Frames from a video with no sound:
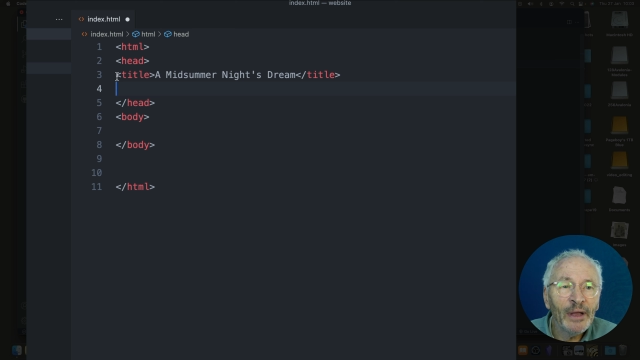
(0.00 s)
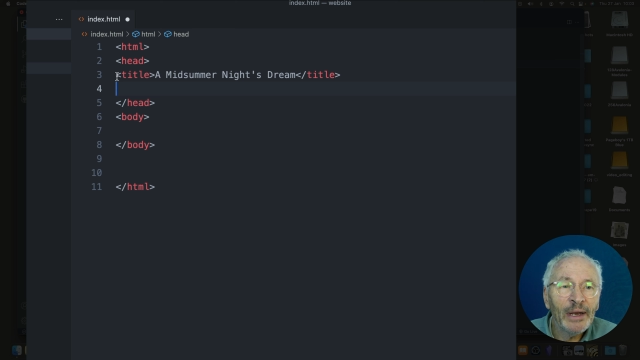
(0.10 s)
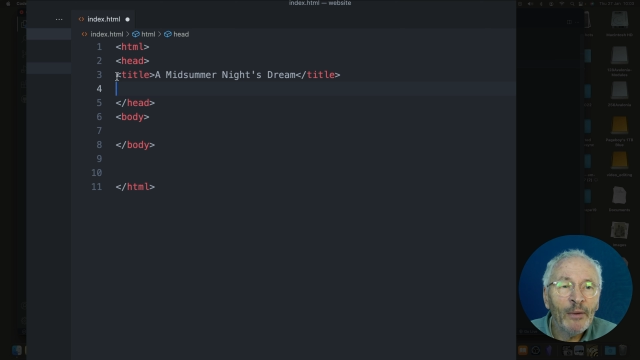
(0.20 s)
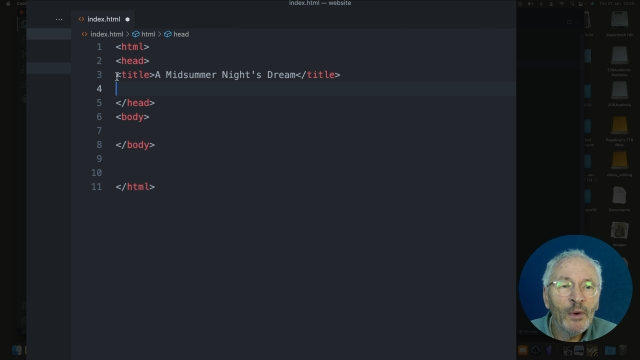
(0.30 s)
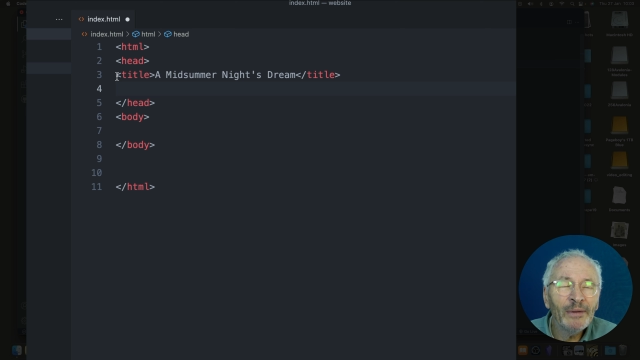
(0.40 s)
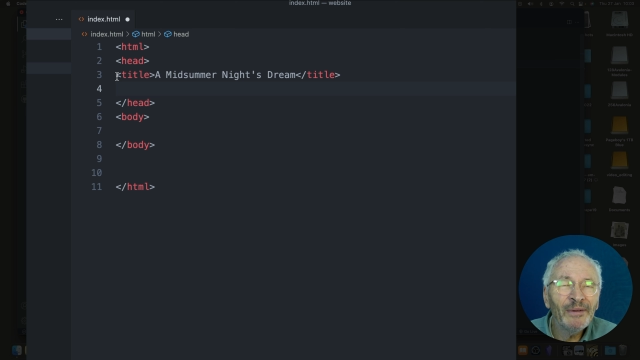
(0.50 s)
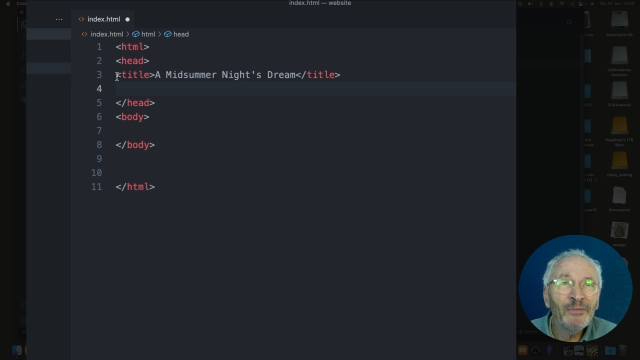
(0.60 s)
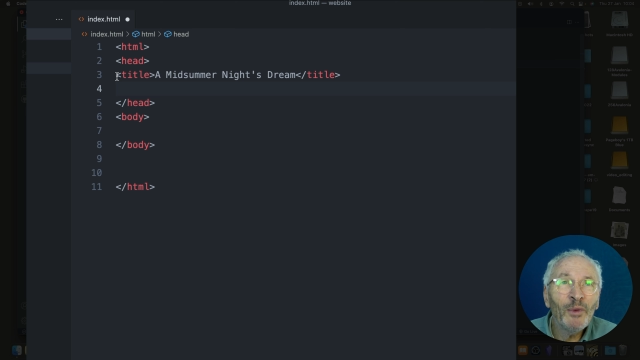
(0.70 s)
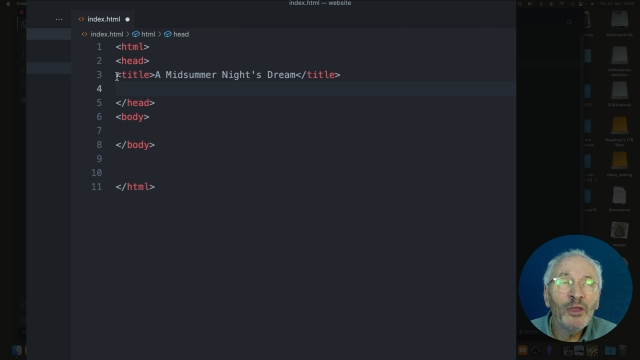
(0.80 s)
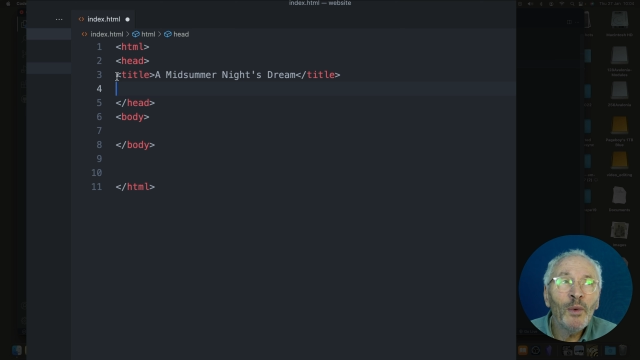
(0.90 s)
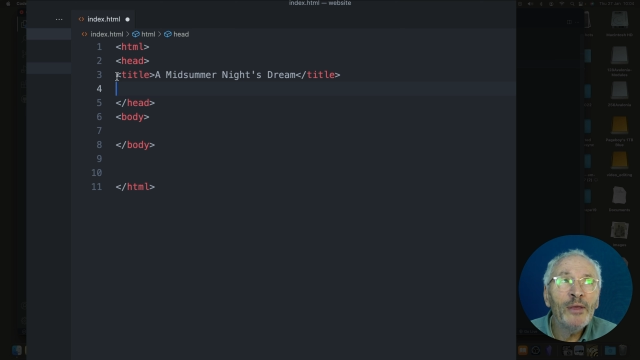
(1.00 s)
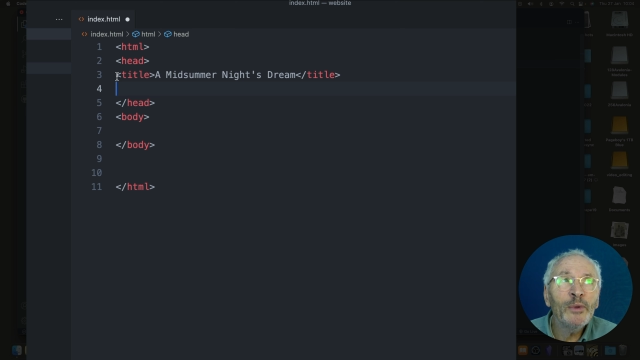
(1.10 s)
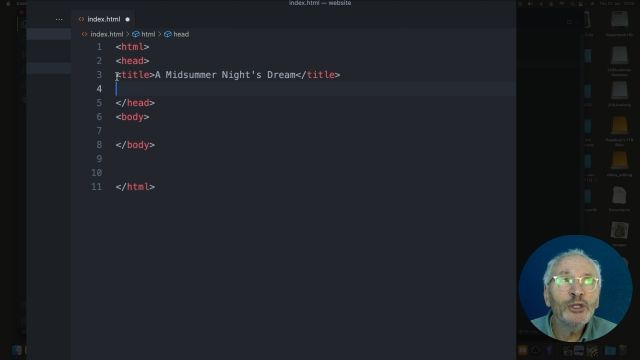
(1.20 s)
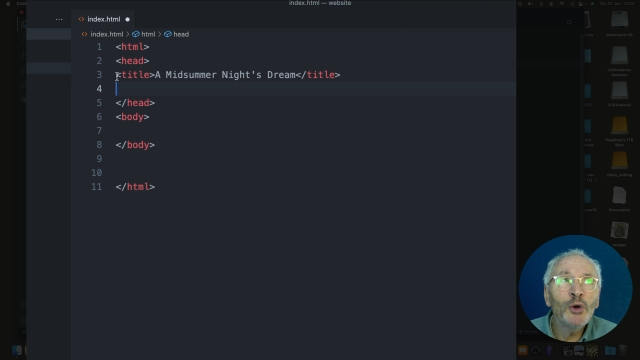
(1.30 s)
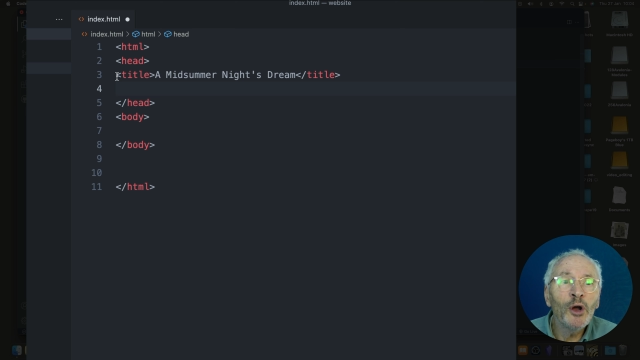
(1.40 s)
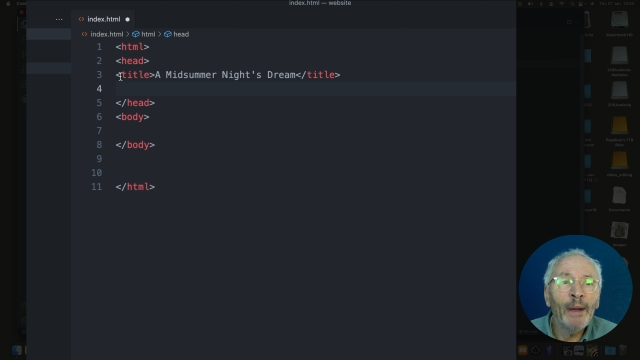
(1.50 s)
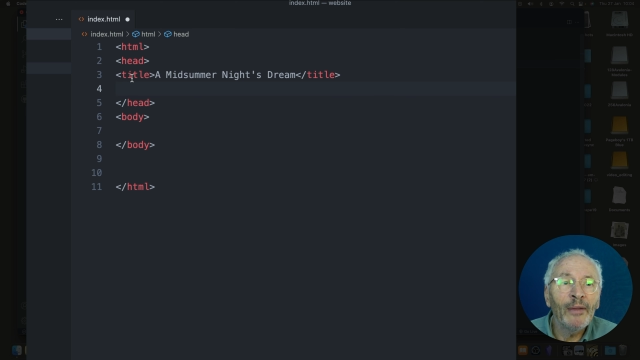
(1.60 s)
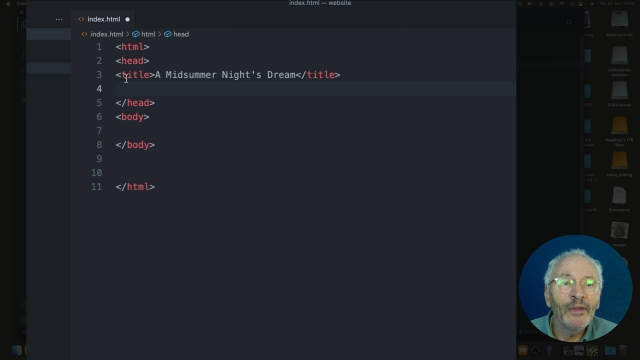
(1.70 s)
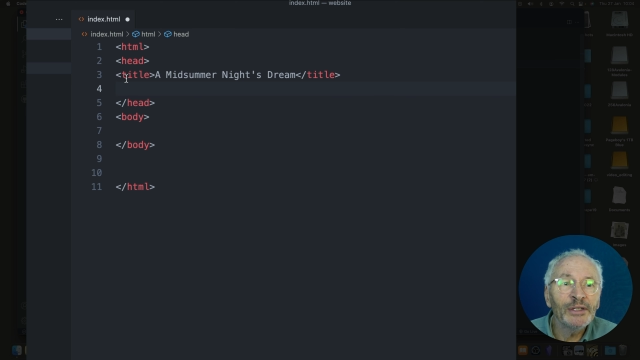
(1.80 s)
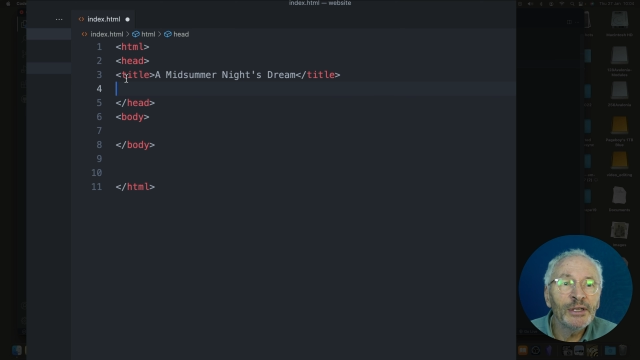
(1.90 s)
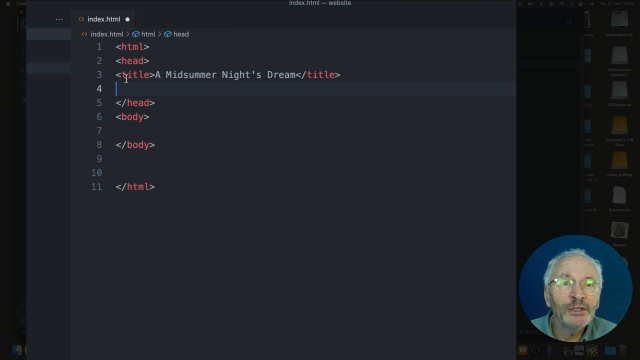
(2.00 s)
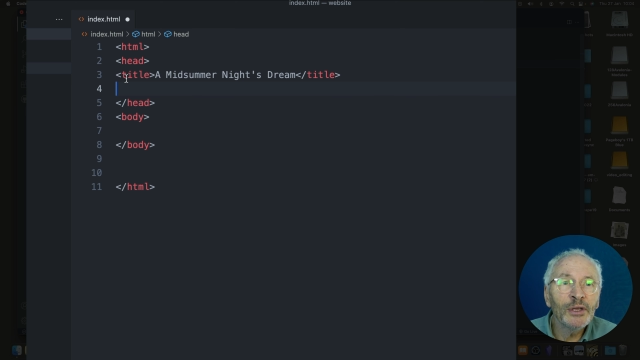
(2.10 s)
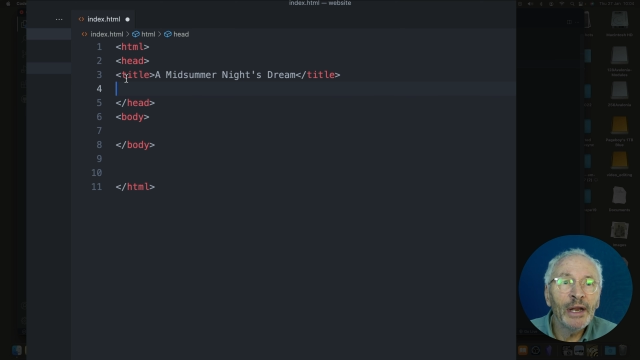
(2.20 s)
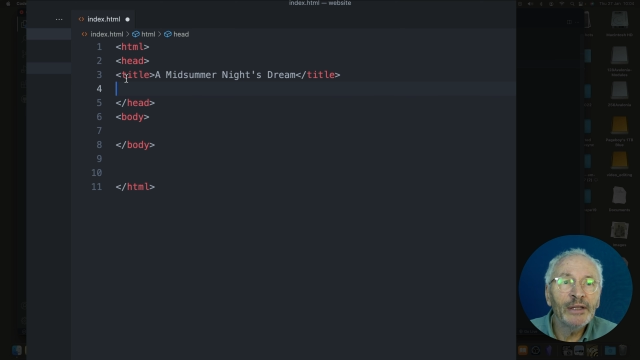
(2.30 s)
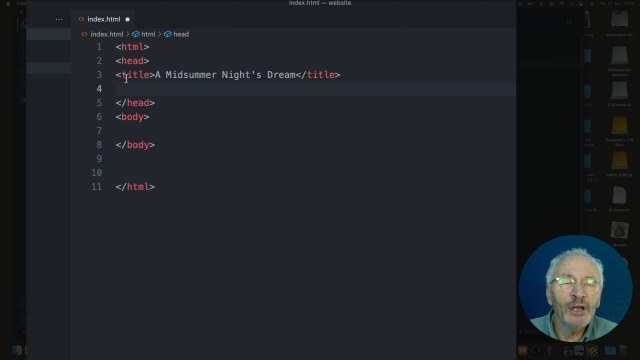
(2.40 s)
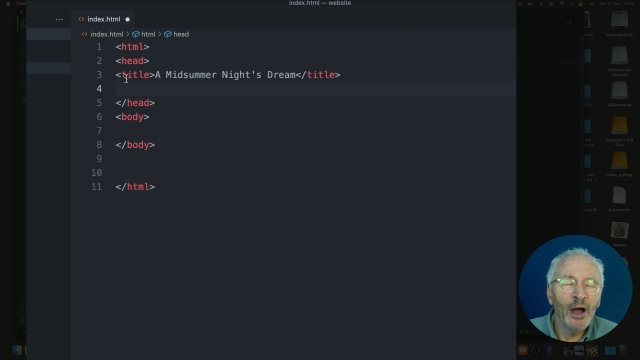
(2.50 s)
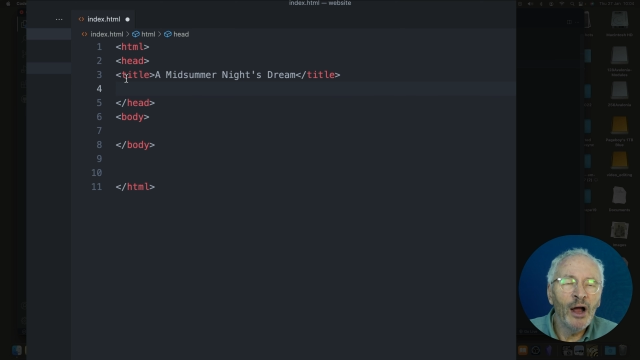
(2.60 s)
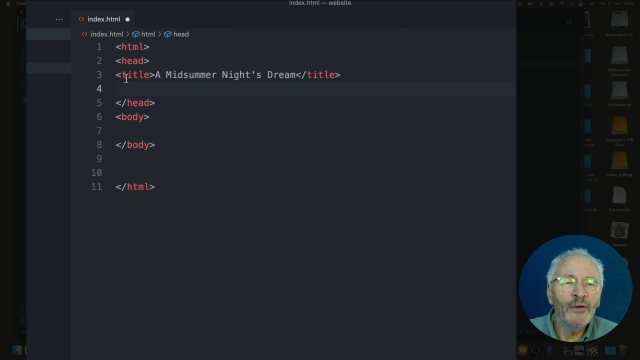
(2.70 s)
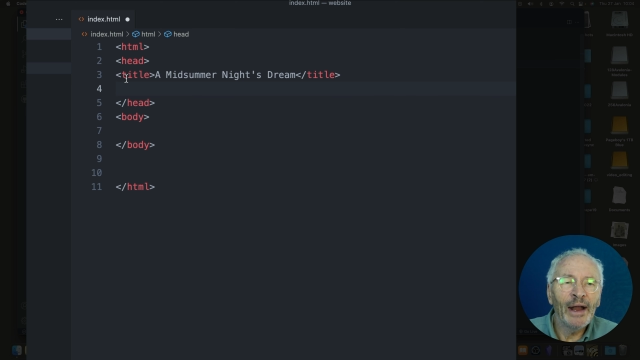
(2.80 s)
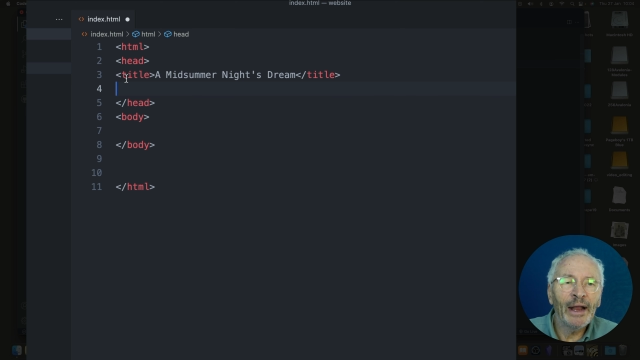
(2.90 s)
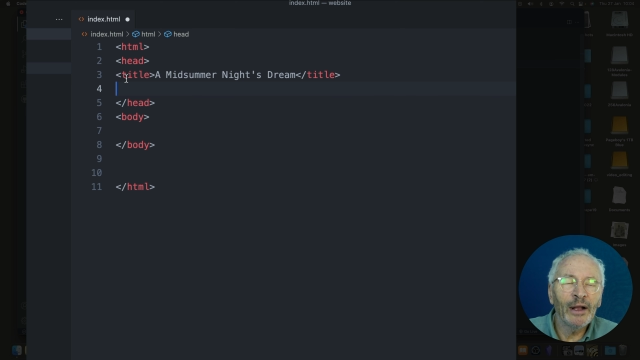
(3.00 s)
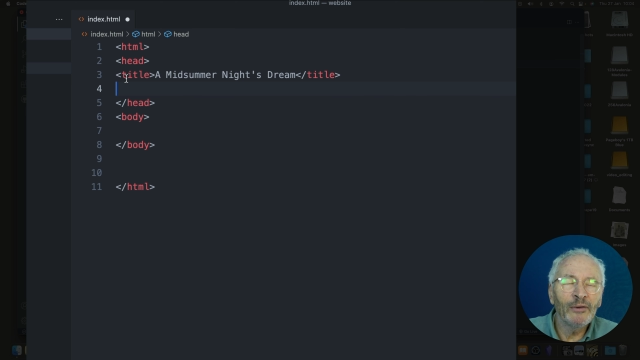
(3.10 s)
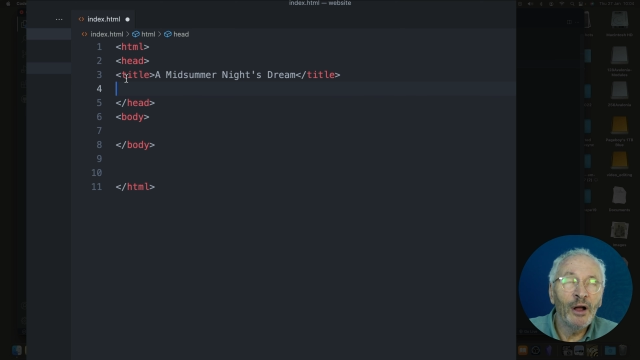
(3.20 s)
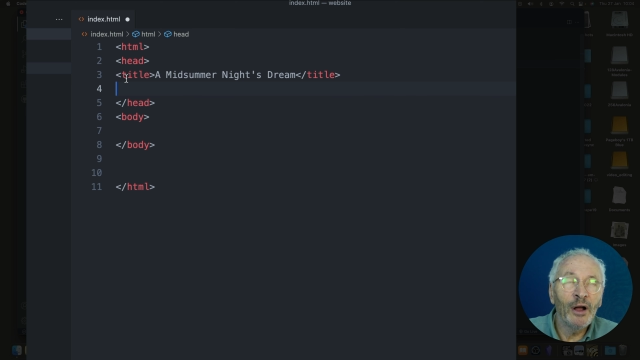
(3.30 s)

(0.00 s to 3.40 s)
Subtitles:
Now, the way that we talk about this is that it's a hierarchical